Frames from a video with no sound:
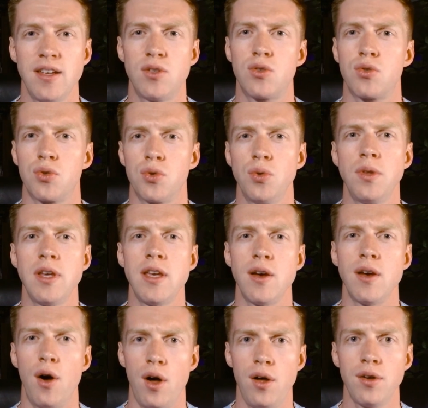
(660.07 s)
truly
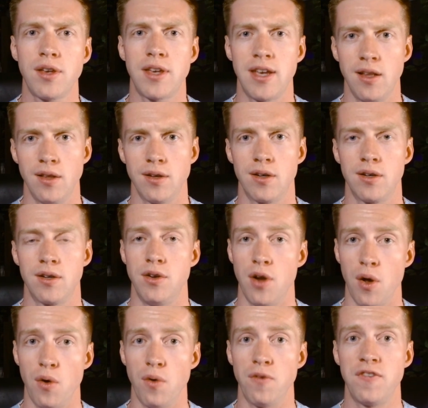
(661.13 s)
all killer,
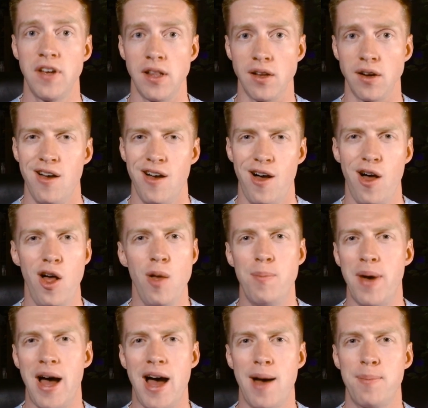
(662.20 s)
no filler. All
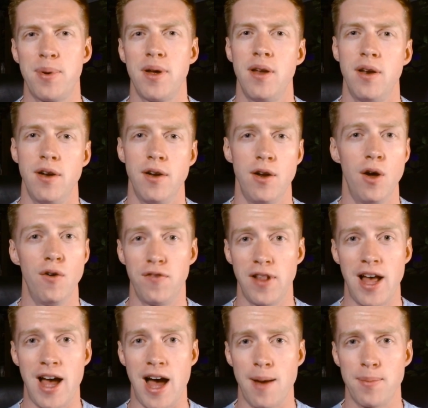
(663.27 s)
bop, no
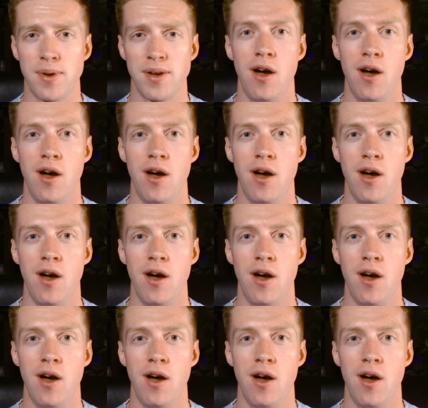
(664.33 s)
flop.